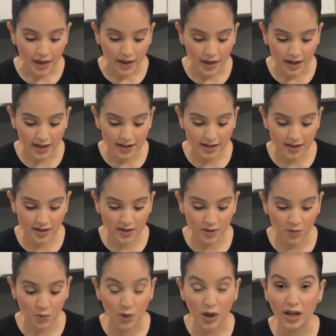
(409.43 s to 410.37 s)
this
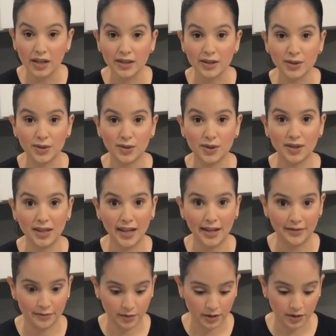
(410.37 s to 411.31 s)
is what you're
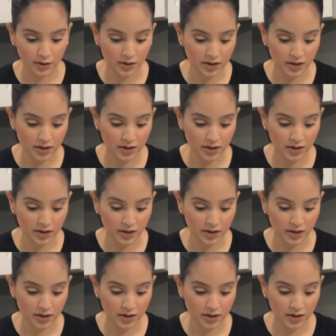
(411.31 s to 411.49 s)
left with.